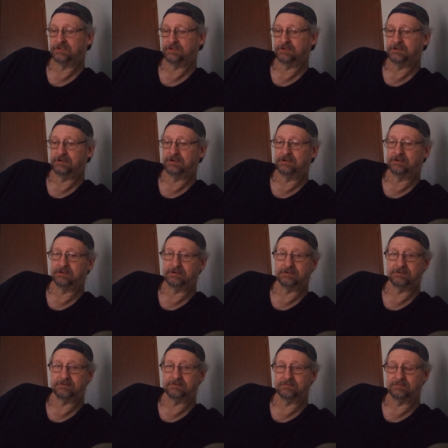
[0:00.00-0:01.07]
But anyway,
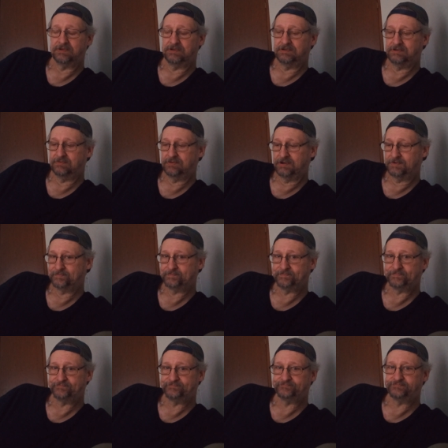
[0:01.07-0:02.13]

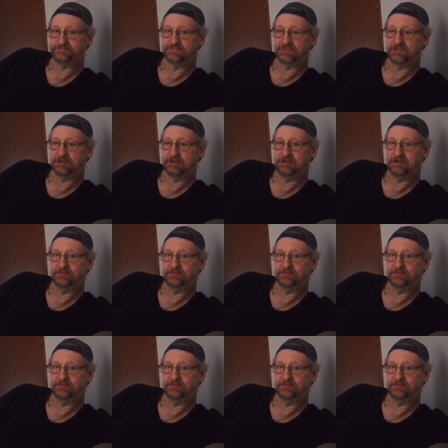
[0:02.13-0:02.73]
enough of the chit chat.